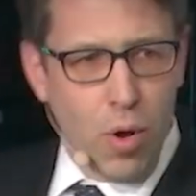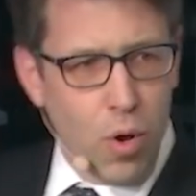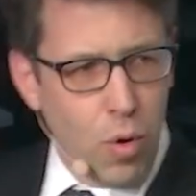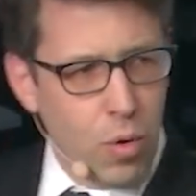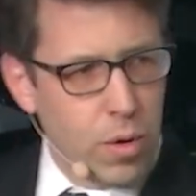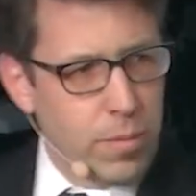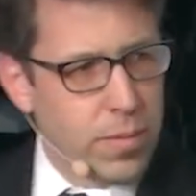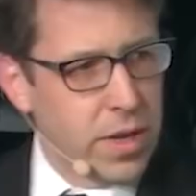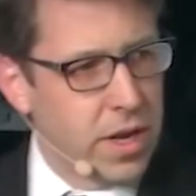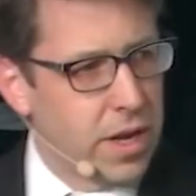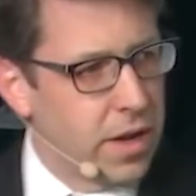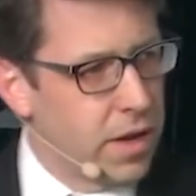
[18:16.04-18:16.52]
pole
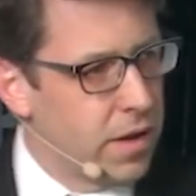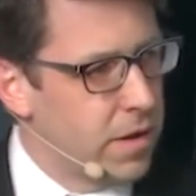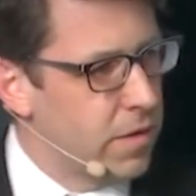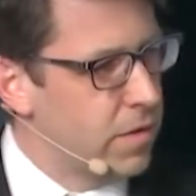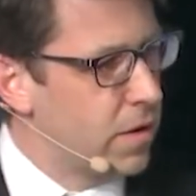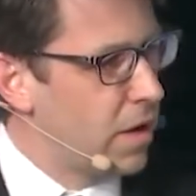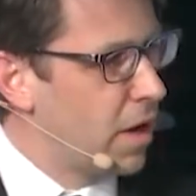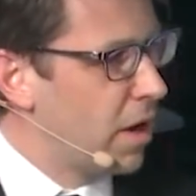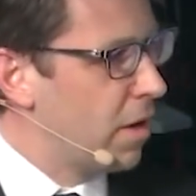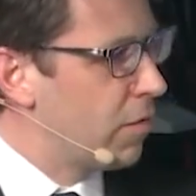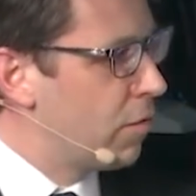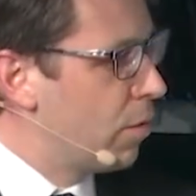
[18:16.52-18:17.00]
would be
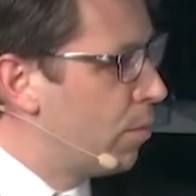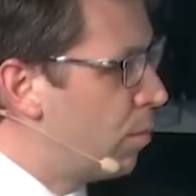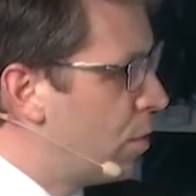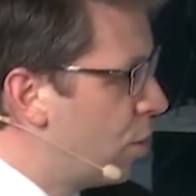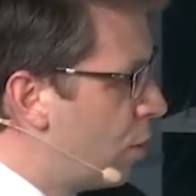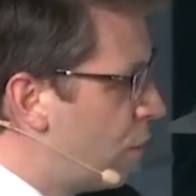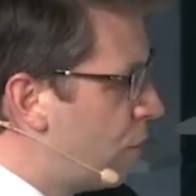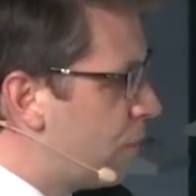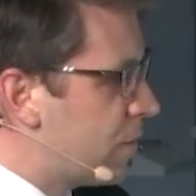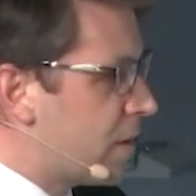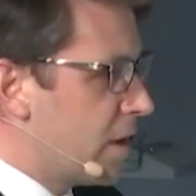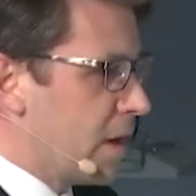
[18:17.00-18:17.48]

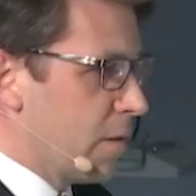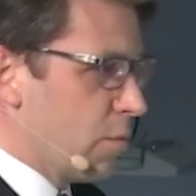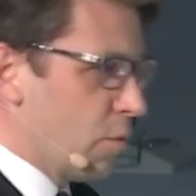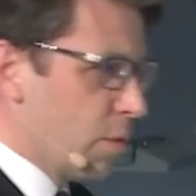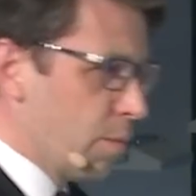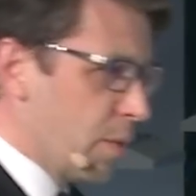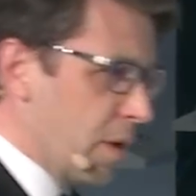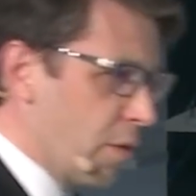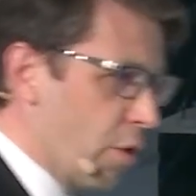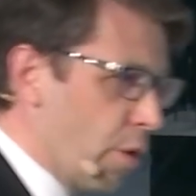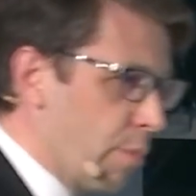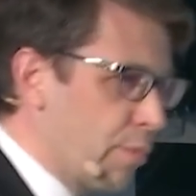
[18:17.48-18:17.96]
removed and
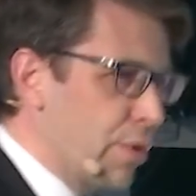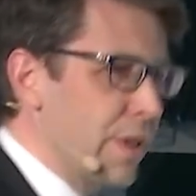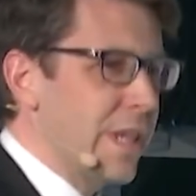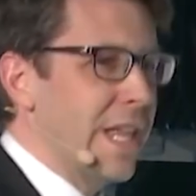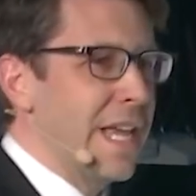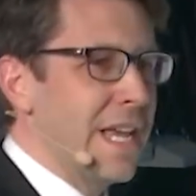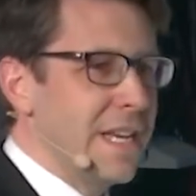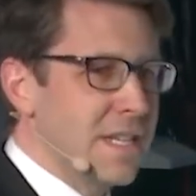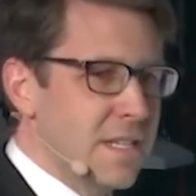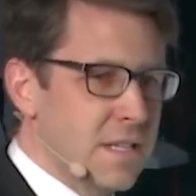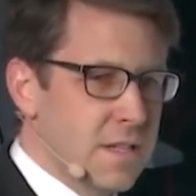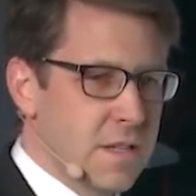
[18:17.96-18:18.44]
would be
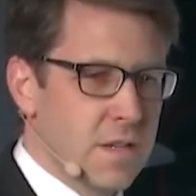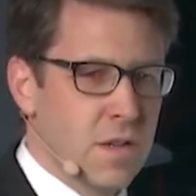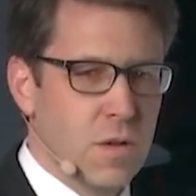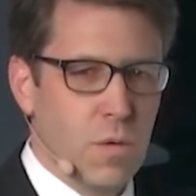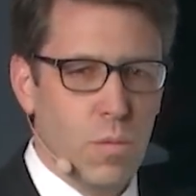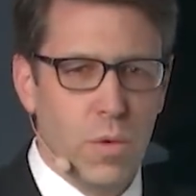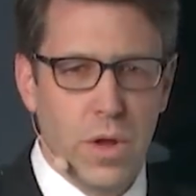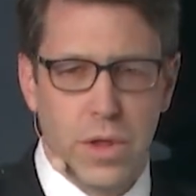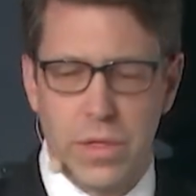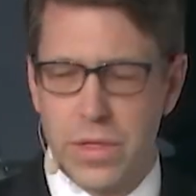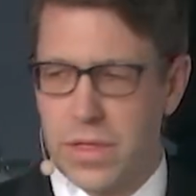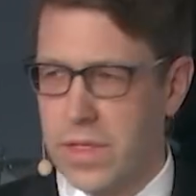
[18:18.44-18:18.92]
replaced
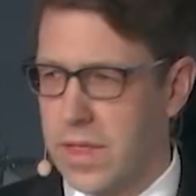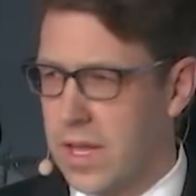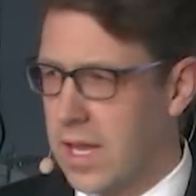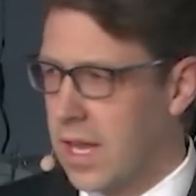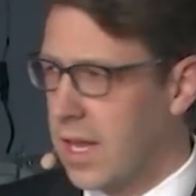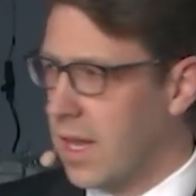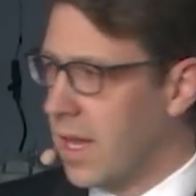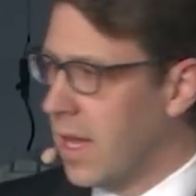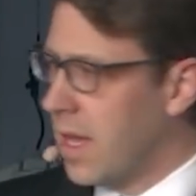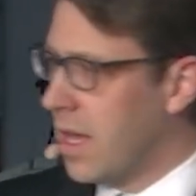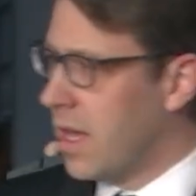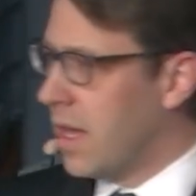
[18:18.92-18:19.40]
with
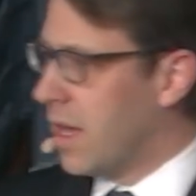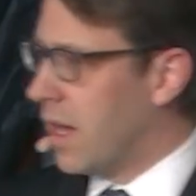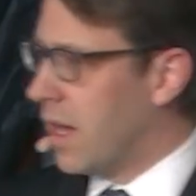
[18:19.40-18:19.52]
the